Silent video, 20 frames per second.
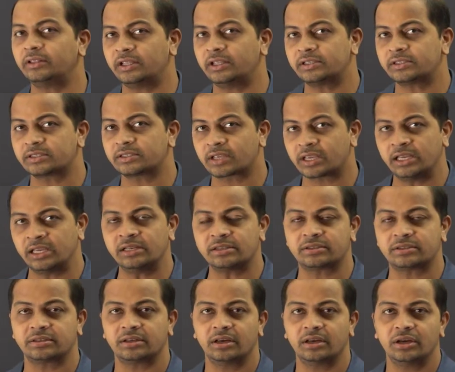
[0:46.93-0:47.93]
these
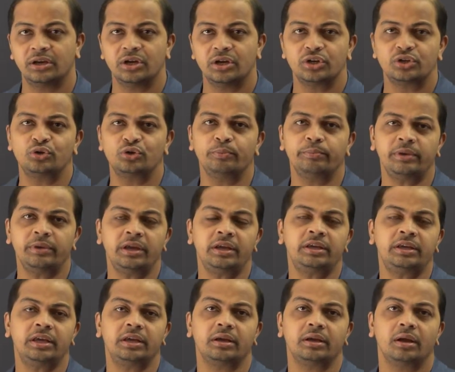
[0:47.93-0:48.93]
skills to
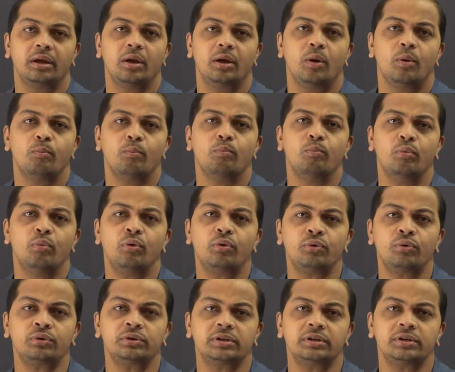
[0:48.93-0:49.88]
making more